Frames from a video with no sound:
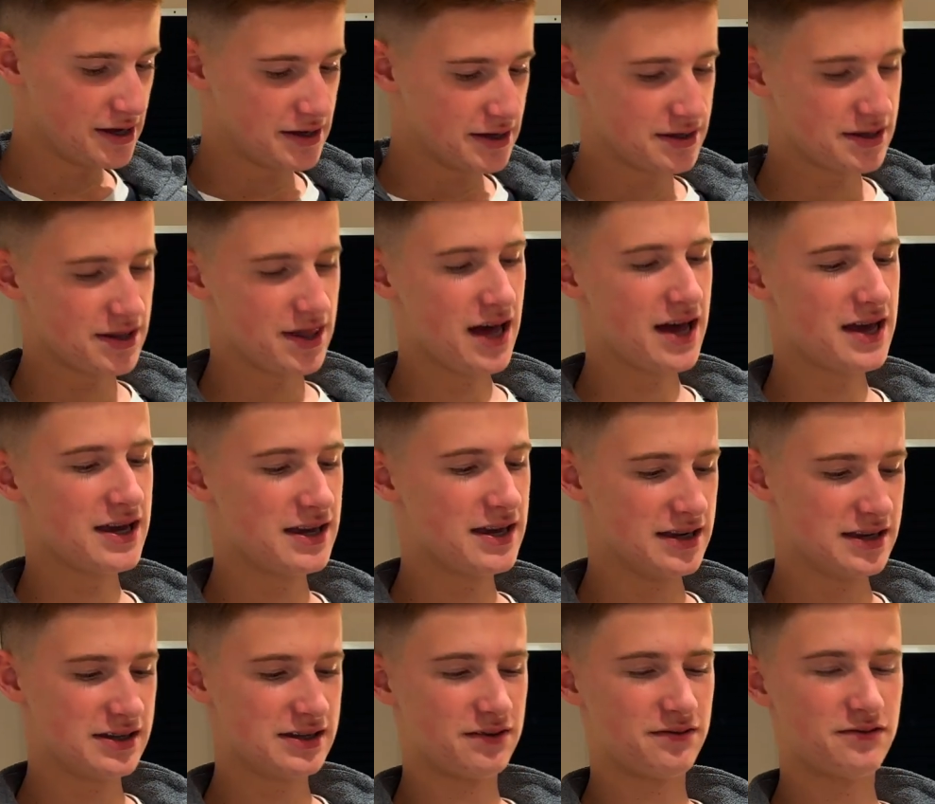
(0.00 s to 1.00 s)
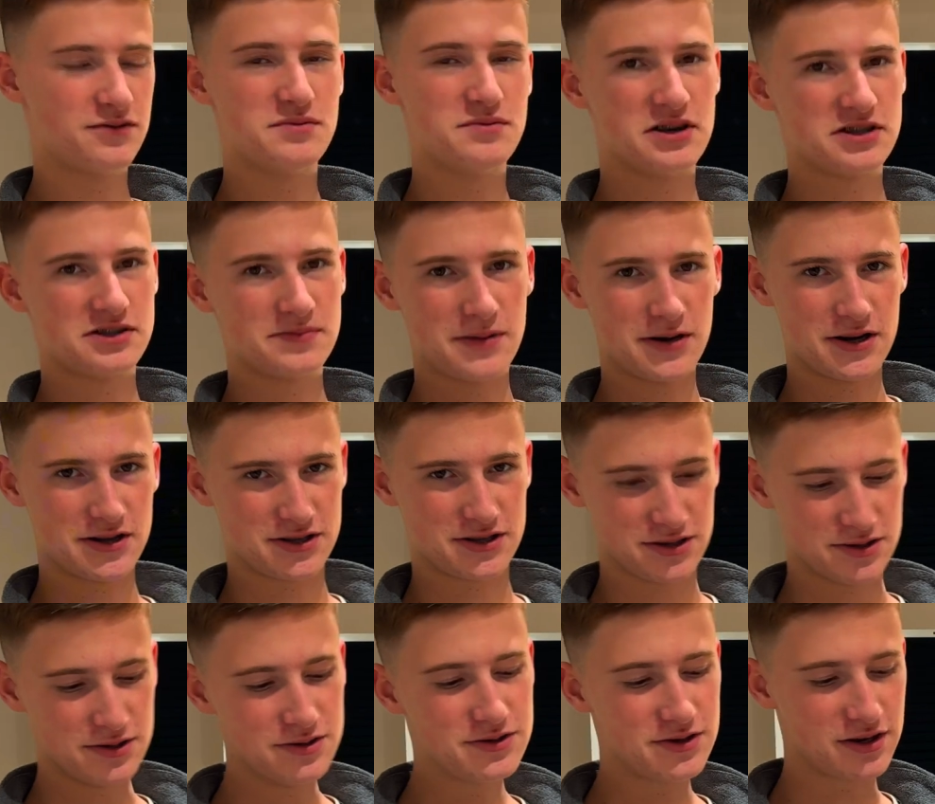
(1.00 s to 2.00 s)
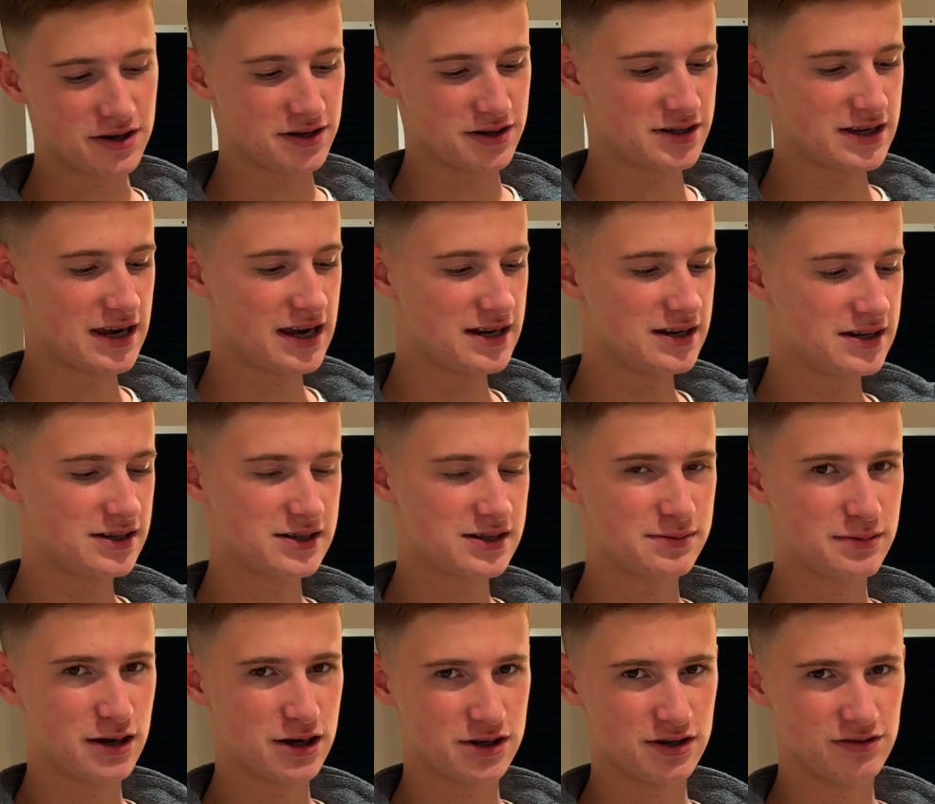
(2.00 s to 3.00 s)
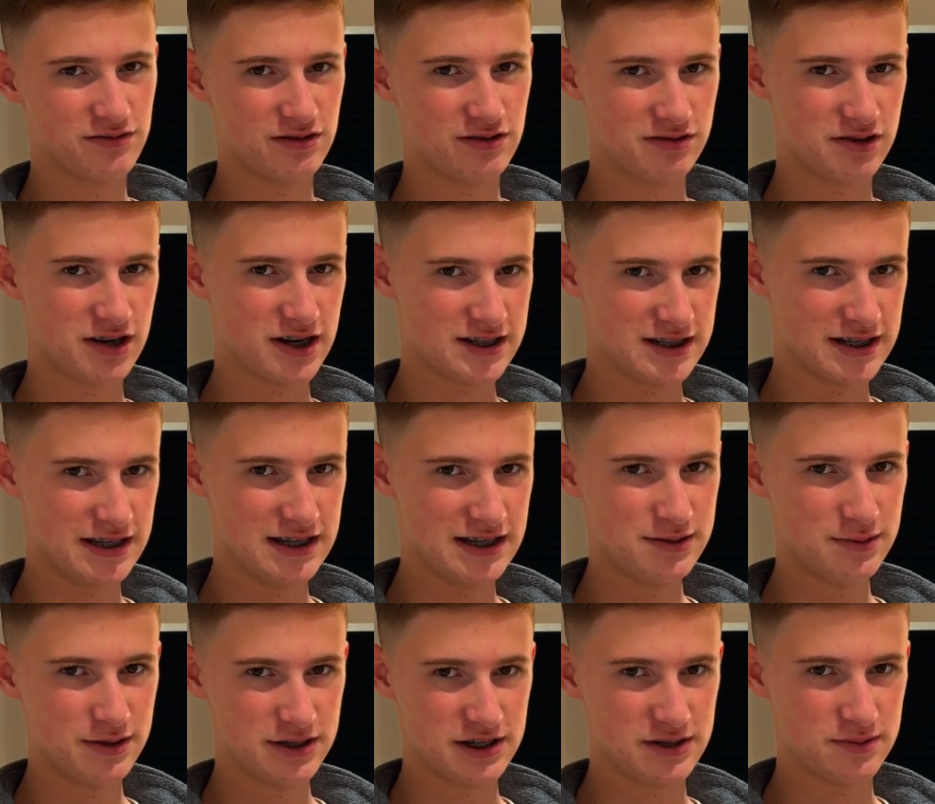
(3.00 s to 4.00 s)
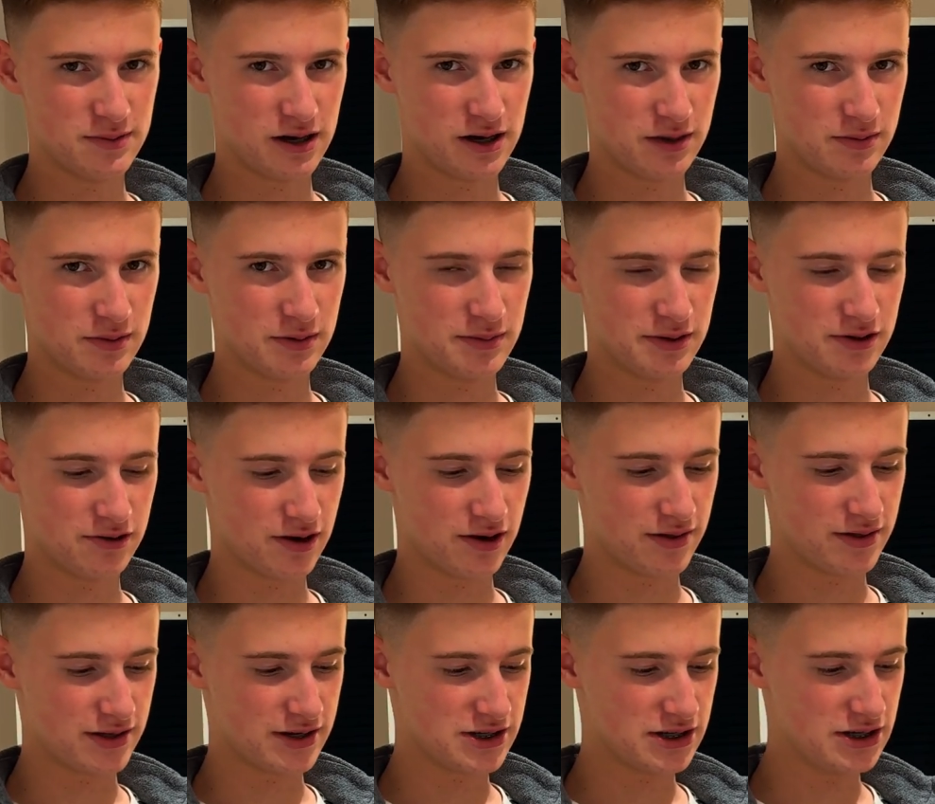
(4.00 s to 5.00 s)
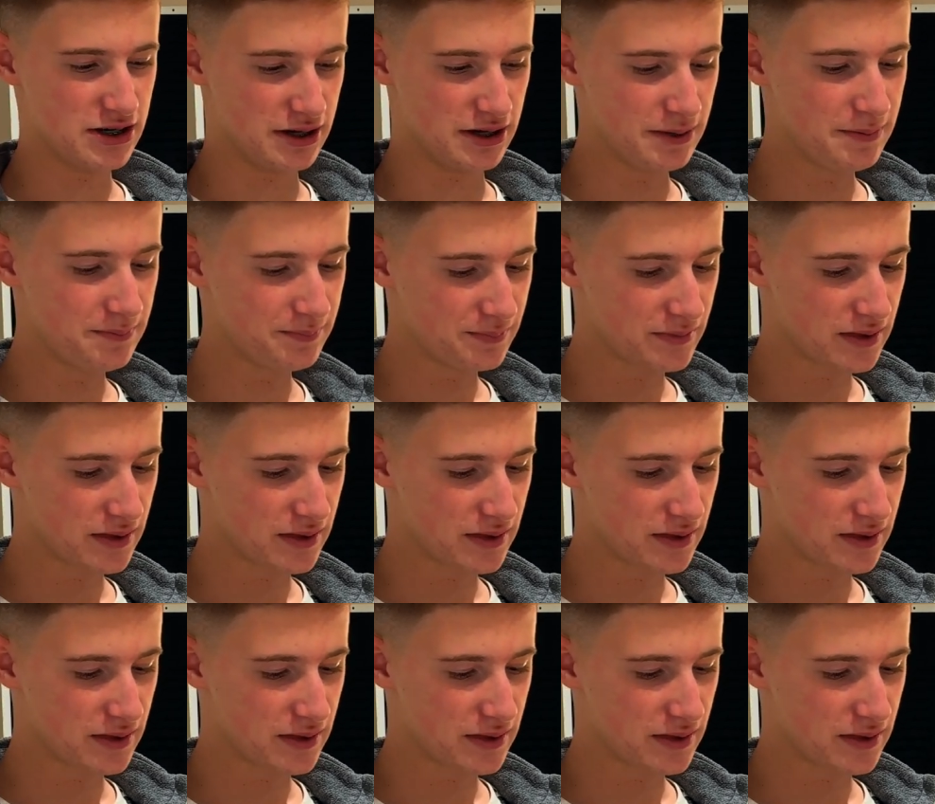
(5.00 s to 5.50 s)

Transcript: So that is for my tomatoes, 10 tomato varieties, which is what I will be growing this year.